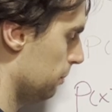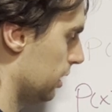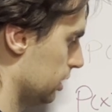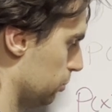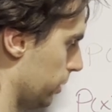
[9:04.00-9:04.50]

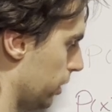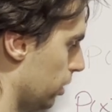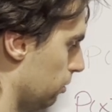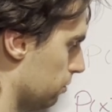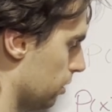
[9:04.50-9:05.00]
because we
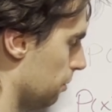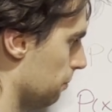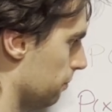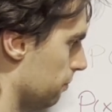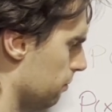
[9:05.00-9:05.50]
go
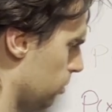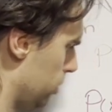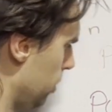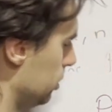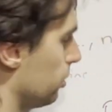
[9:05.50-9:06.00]
from, or
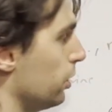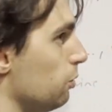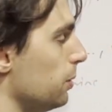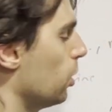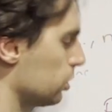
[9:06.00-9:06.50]
no, it's going
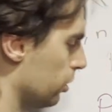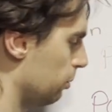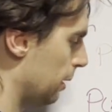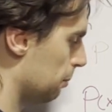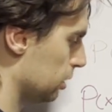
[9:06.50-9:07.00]
to be
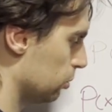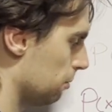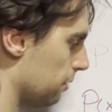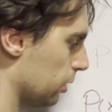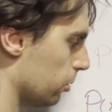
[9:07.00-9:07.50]
n plus
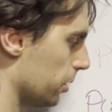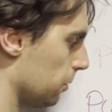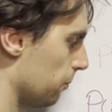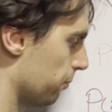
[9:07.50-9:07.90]
1 factorial.